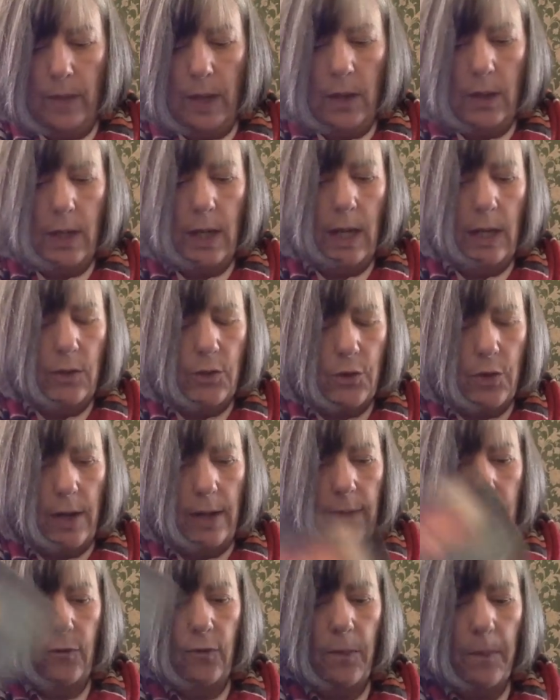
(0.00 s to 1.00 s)
Okay,
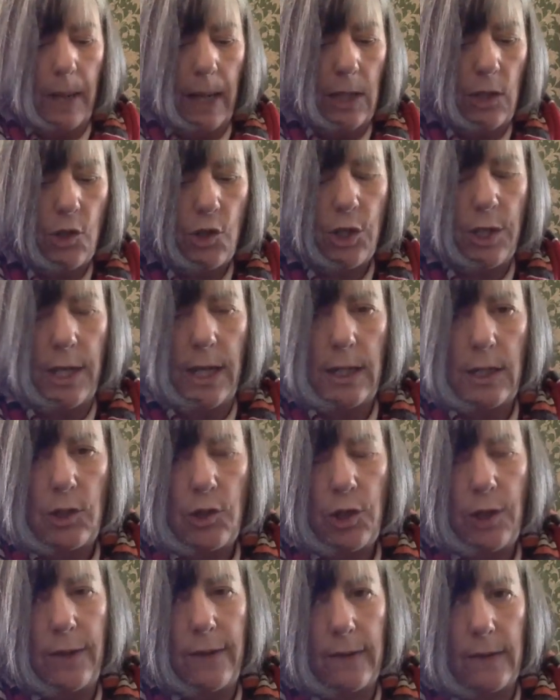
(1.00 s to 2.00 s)
transformation
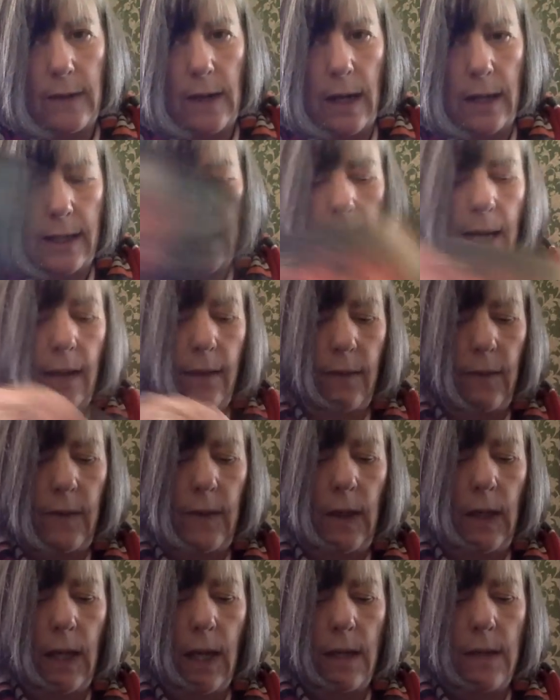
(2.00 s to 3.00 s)
energies, again
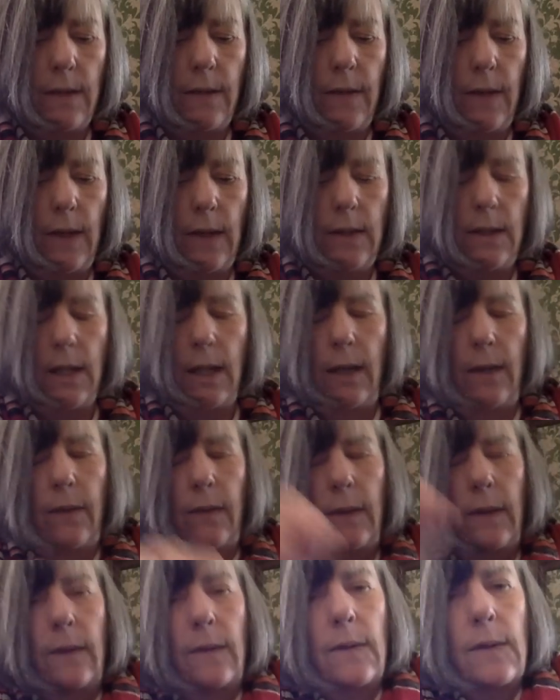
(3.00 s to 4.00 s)
sitting
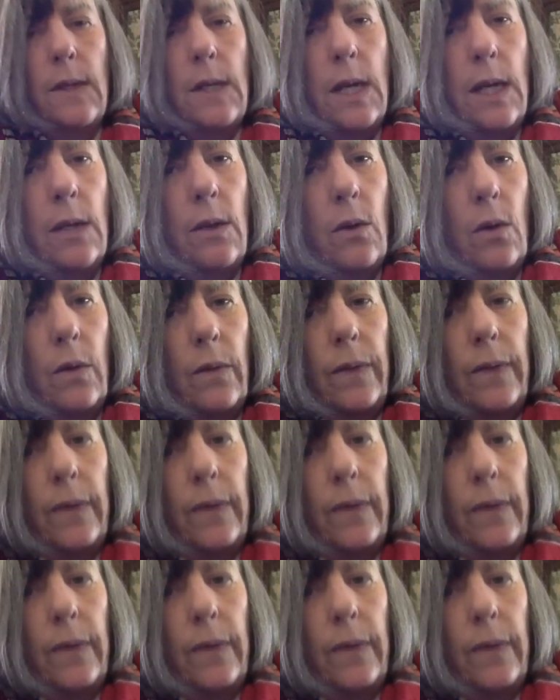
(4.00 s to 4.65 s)
underneath this Ten of